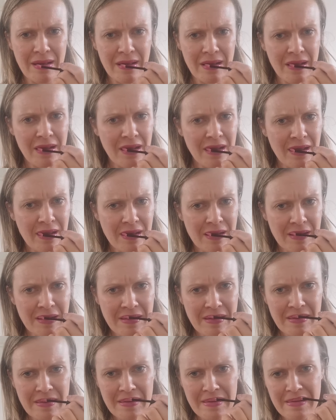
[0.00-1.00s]

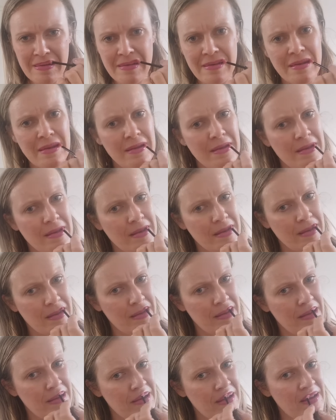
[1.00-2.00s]

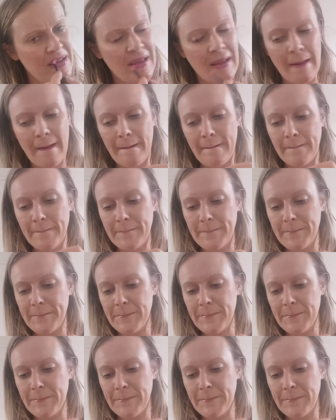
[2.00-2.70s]
No one is speaking in this clip.